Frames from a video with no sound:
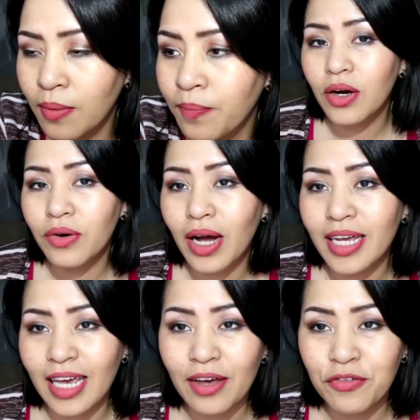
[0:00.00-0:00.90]
So
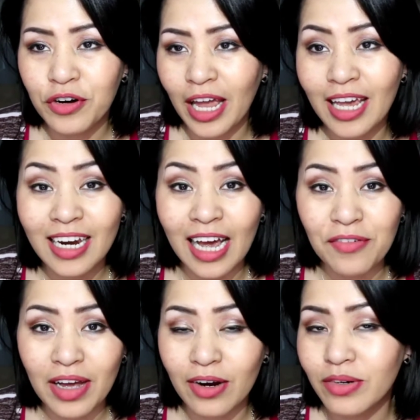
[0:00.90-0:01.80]
yeah, for
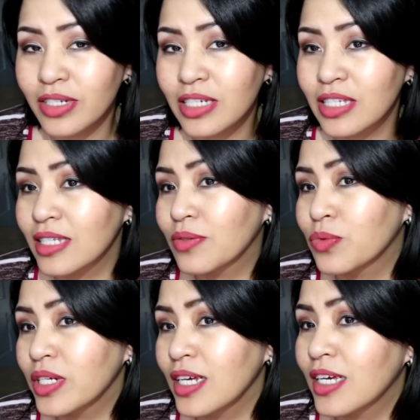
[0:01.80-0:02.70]
8.5 hours,
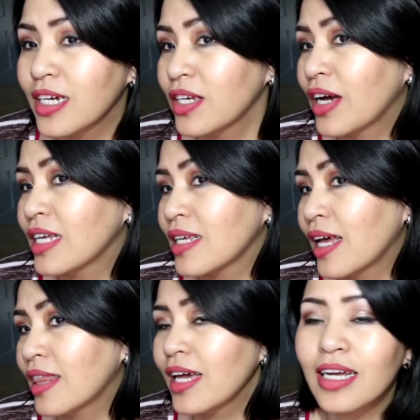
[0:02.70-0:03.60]
it's really good, you guys.
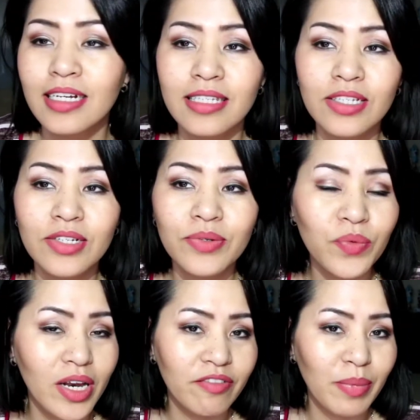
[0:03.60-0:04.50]
I think it is
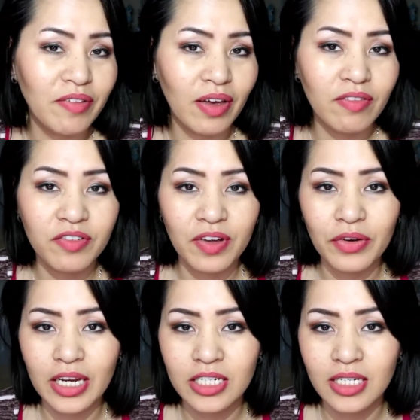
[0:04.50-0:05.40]
one of my favorite
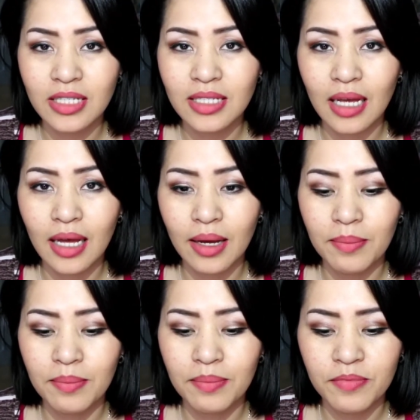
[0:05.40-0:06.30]
foundations
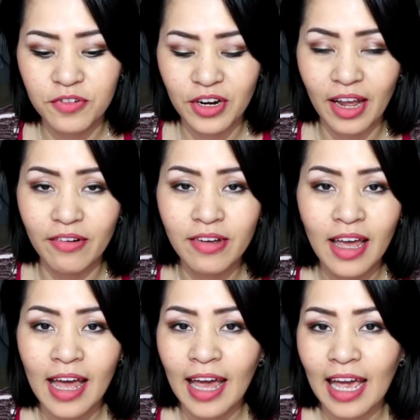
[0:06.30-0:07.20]
for now,
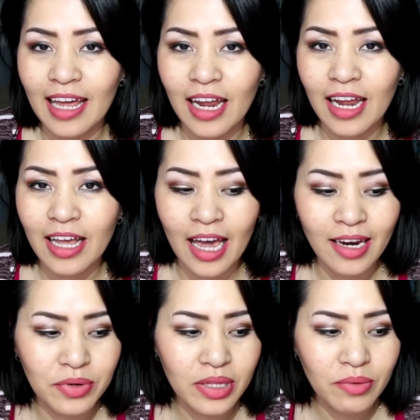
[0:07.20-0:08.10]
and it kind
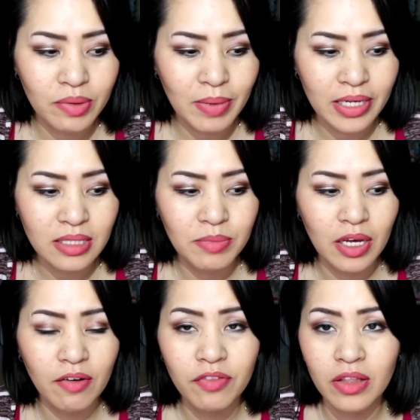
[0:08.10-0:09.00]
of really reminds
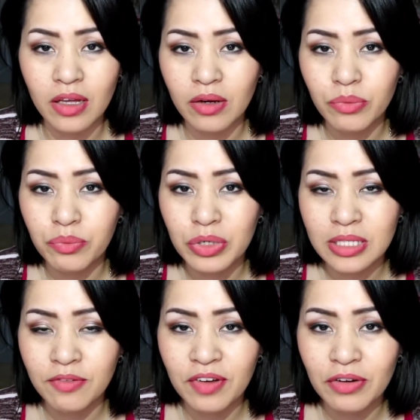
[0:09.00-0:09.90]
me of the
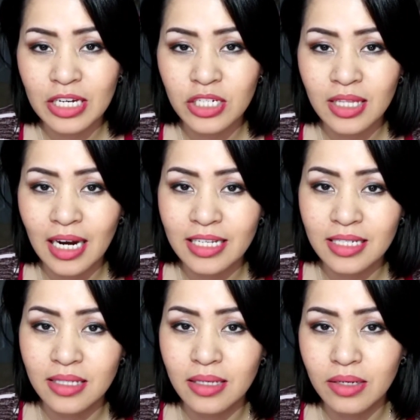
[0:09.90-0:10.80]
recent foundation that I
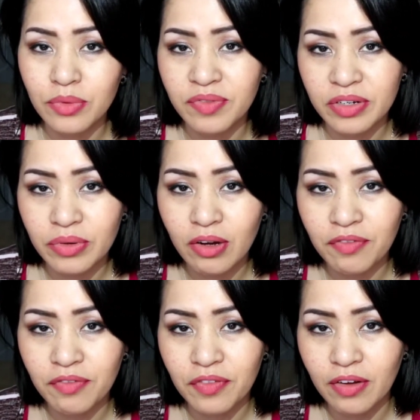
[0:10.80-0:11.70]
just did a review
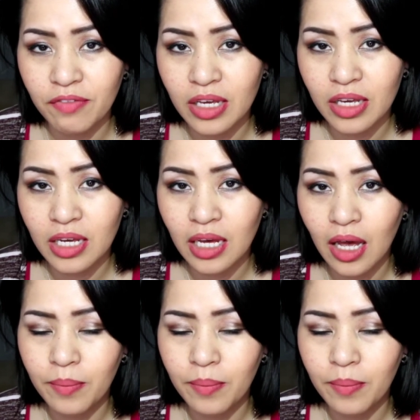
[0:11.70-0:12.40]
of the